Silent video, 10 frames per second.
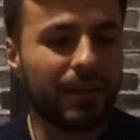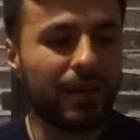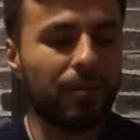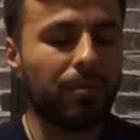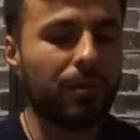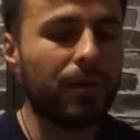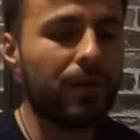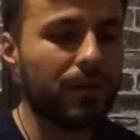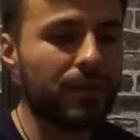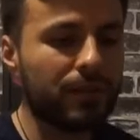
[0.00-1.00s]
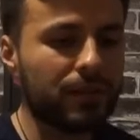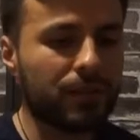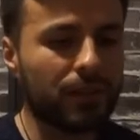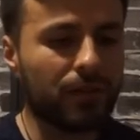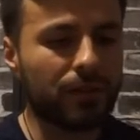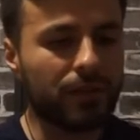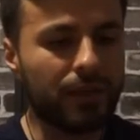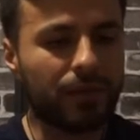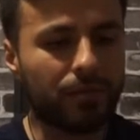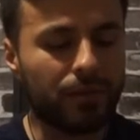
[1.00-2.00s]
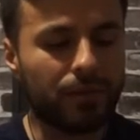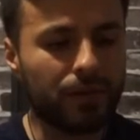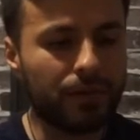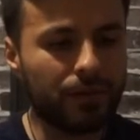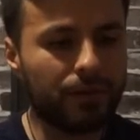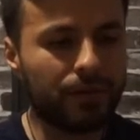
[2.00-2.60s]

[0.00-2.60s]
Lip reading: Emperor. Let's check out the Emperor.